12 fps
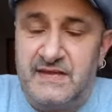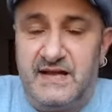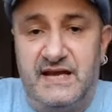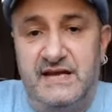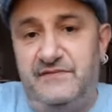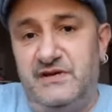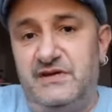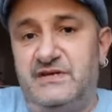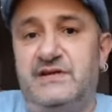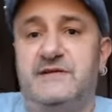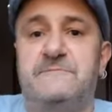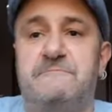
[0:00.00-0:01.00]
And if you
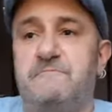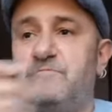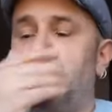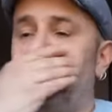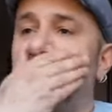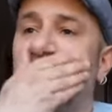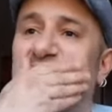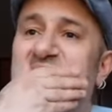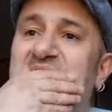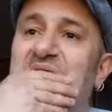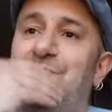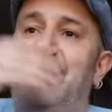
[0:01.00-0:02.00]
look at if you
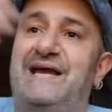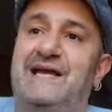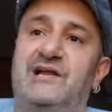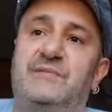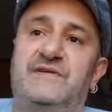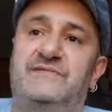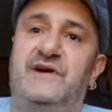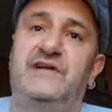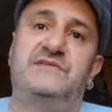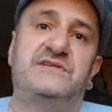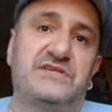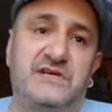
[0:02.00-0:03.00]
go back a little bit
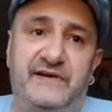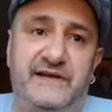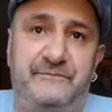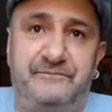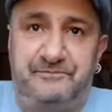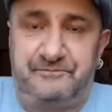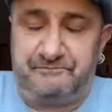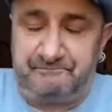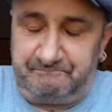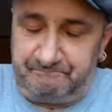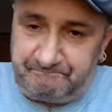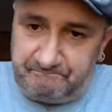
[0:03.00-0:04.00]
further in his career,
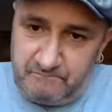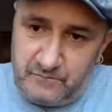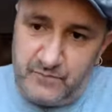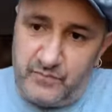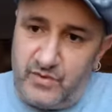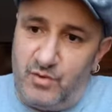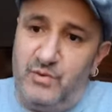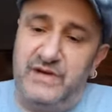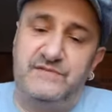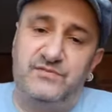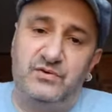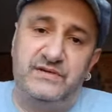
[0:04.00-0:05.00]
when
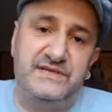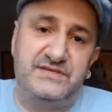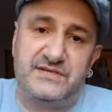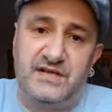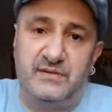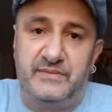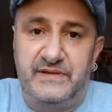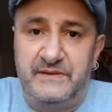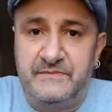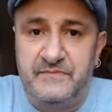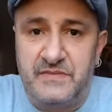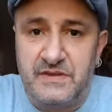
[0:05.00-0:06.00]
he fought Lee Selby,
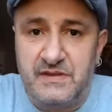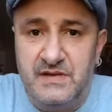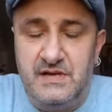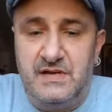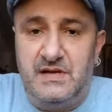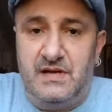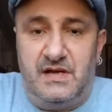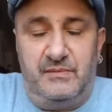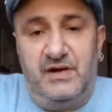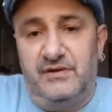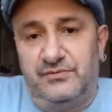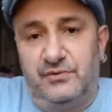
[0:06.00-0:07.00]
I
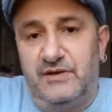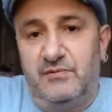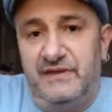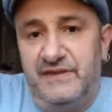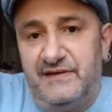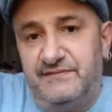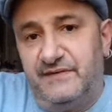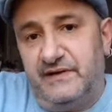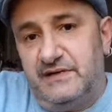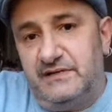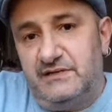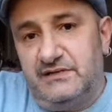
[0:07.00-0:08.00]
mean, I thought he won that
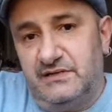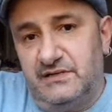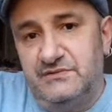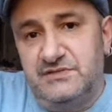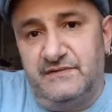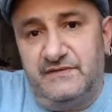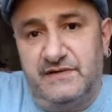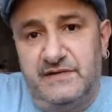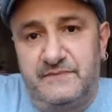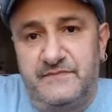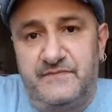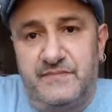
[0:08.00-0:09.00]
fight
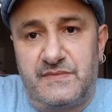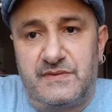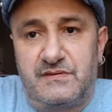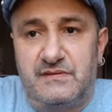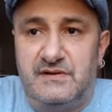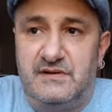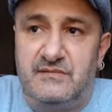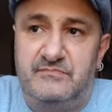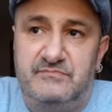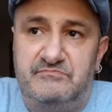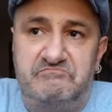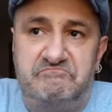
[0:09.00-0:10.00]
conclusively.
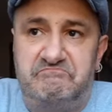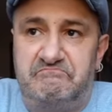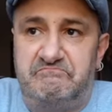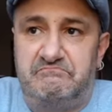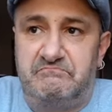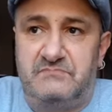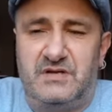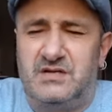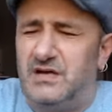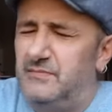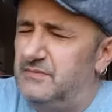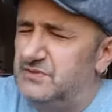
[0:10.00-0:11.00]
Um, I
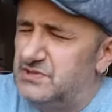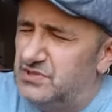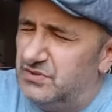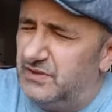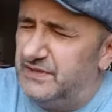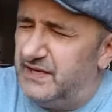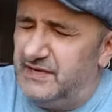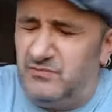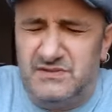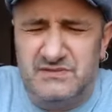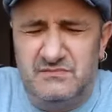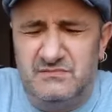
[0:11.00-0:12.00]
can't remember the score. I think I did
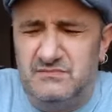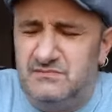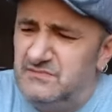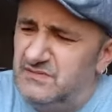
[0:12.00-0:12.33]
one,